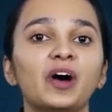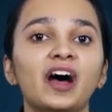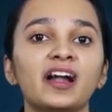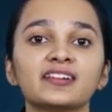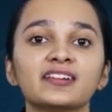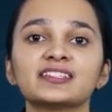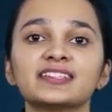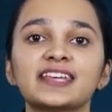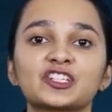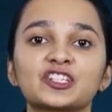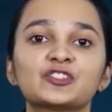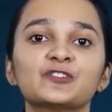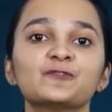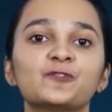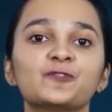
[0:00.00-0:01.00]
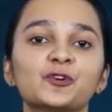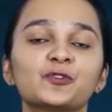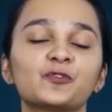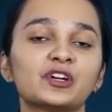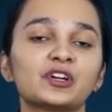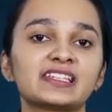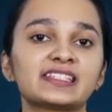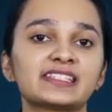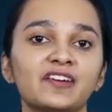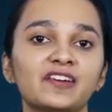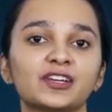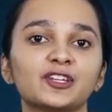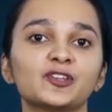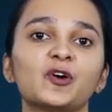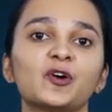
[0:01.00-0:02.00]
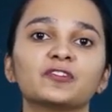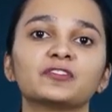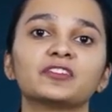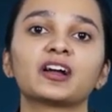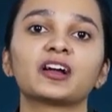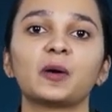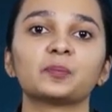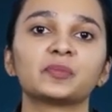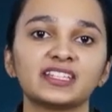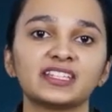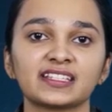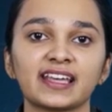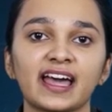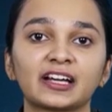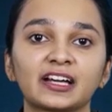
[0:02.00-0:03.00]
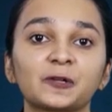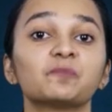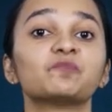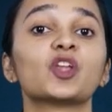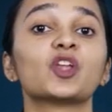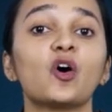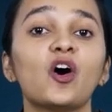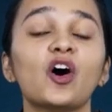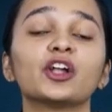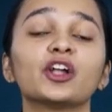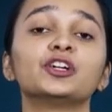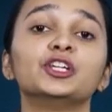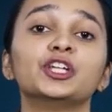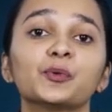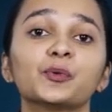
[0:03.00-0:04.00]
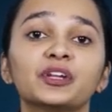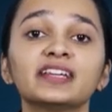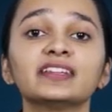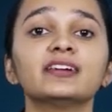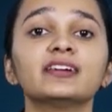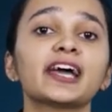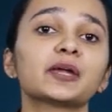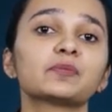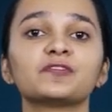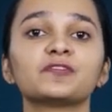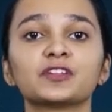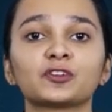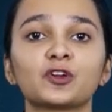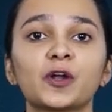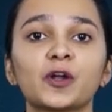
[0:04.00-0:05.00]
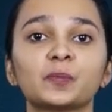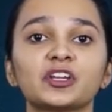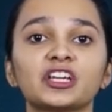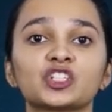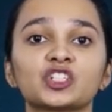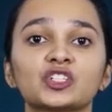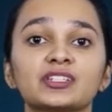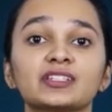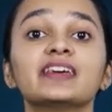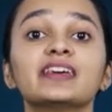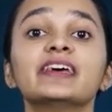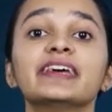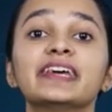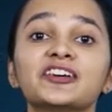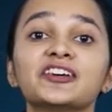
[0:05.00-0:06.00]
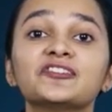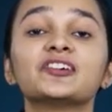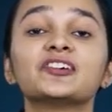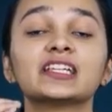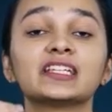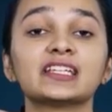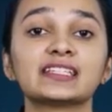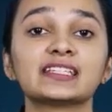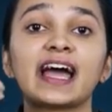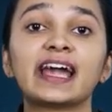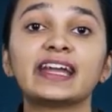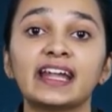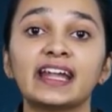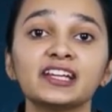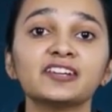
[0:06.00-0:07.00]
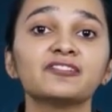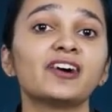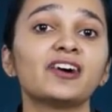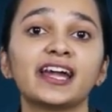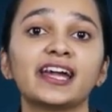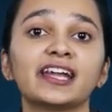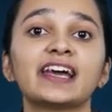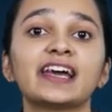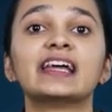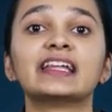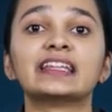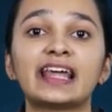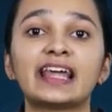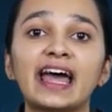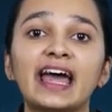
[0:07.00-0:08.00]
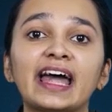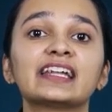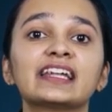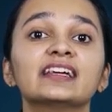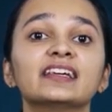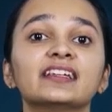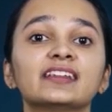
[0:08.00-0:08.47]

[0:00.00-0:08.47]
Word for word: under section 447 of the Companies Act or during the time of incorporation if it is identified that